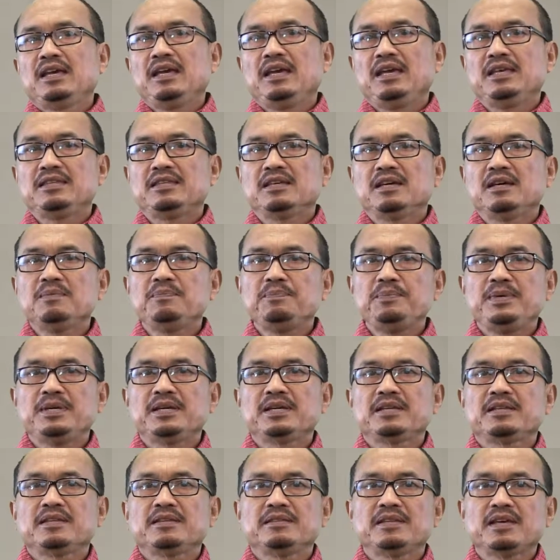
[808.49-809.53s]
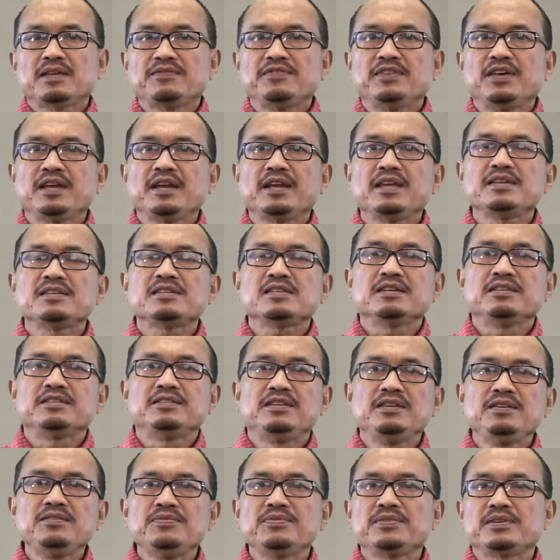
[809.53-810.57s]
It appears that there is a
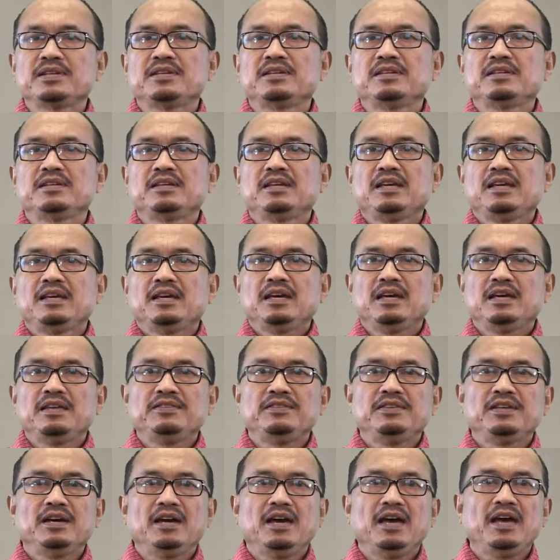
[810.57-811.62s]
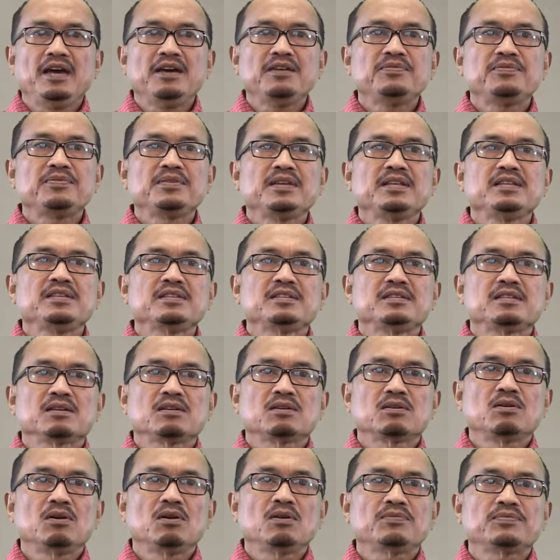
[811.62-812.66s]
difference in the average
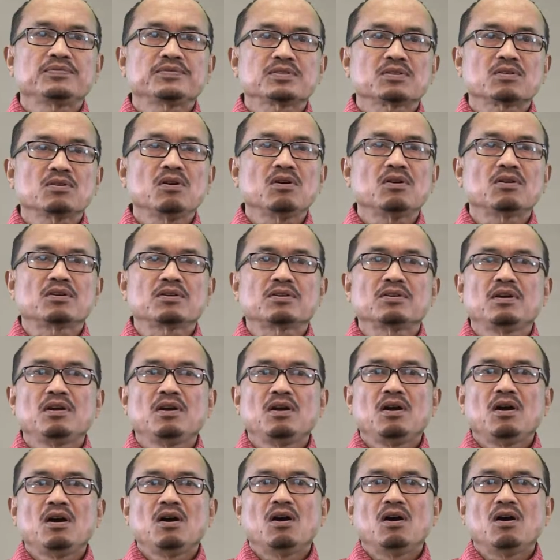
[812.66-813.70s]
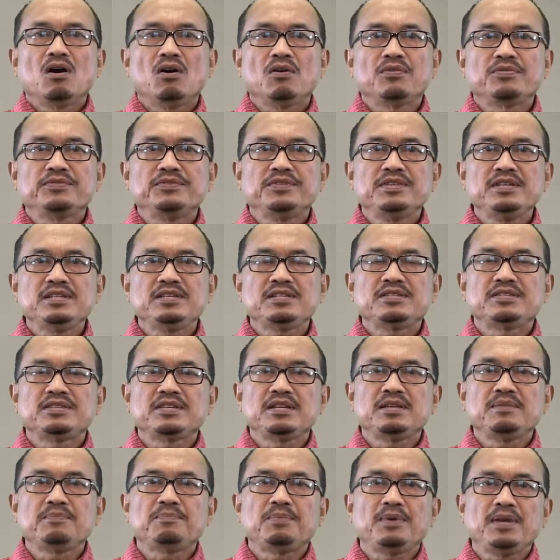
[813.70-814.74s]
golf score of these
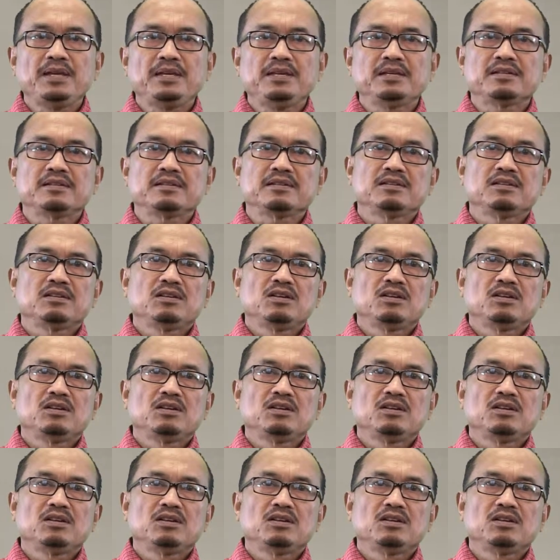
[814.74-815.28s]
3 players.